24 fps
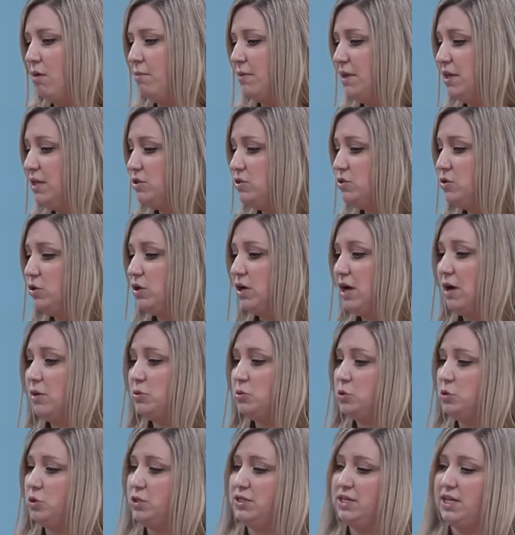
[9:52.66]

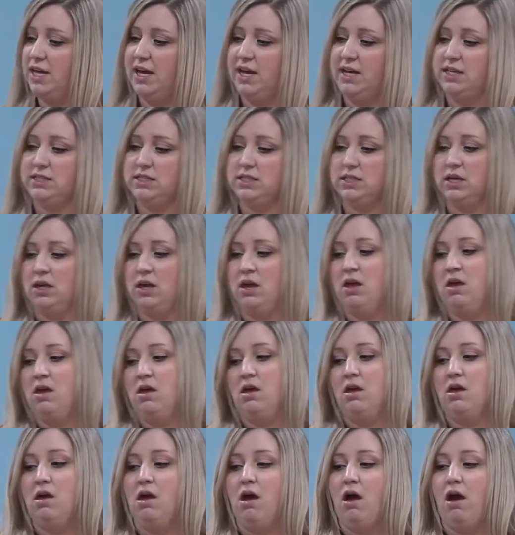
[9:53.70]
Indoor-outdoor task,
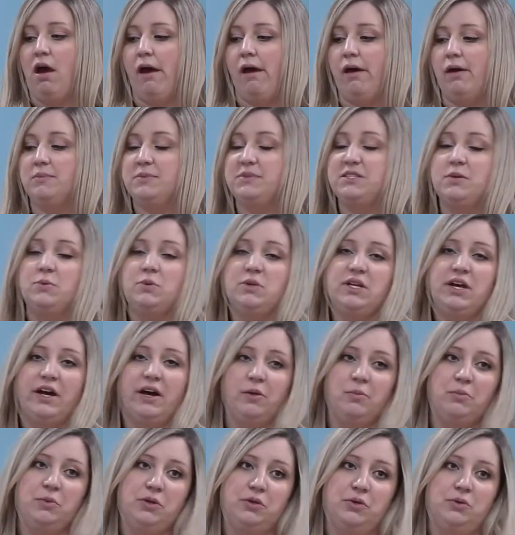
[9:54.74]
someone to
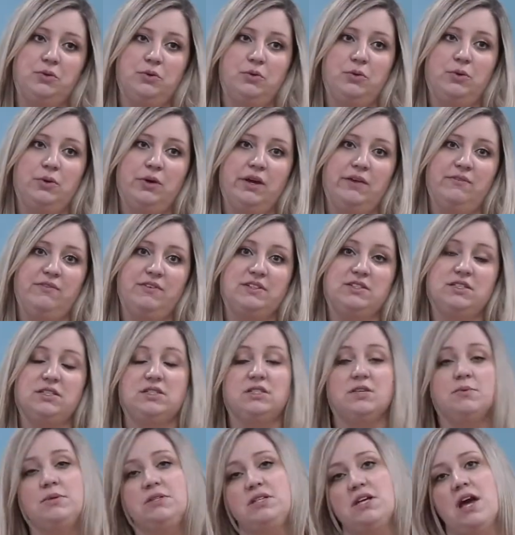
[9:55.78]
help you if it's the
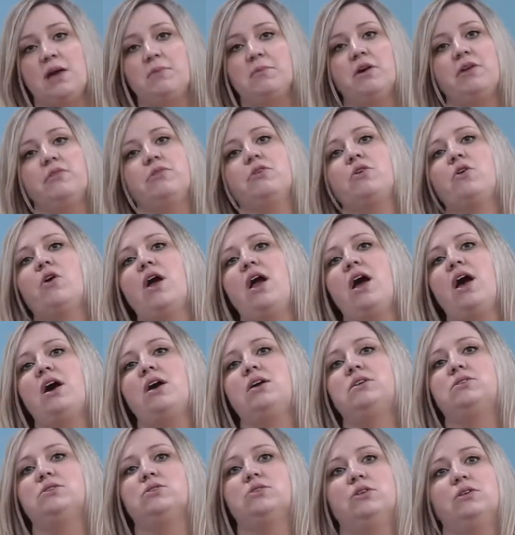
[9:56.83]
summertime, cut the
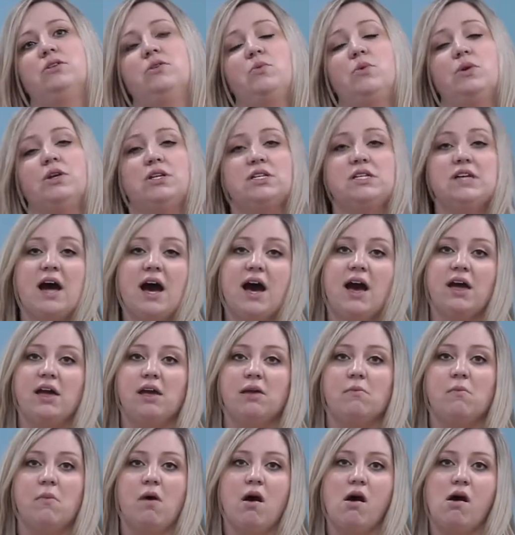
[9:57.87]
grass, or in the
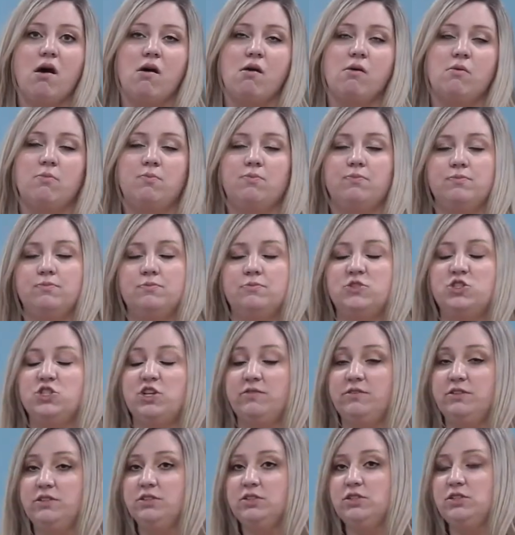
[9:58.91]
wintertime,
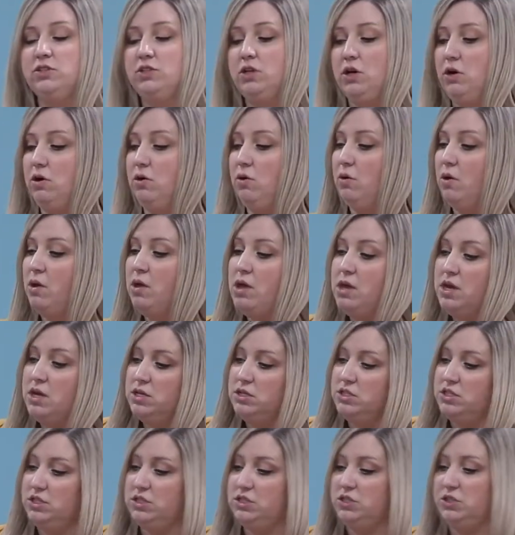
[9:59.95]
shovel snow,
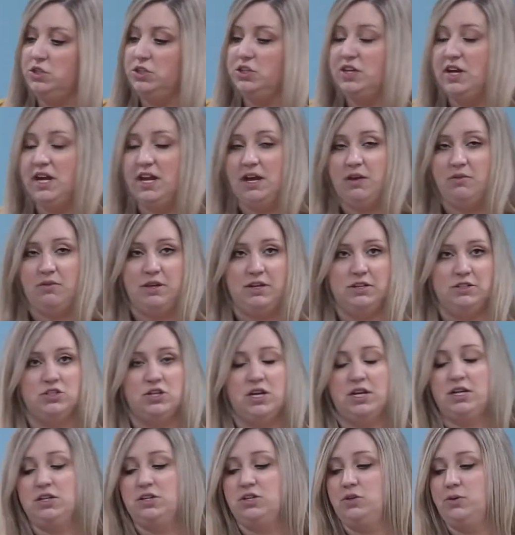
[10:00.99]
just so you're not out there
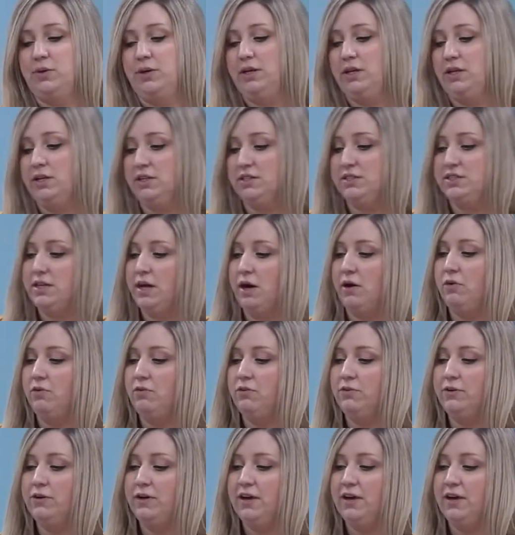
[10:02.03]
trying to do it yourself.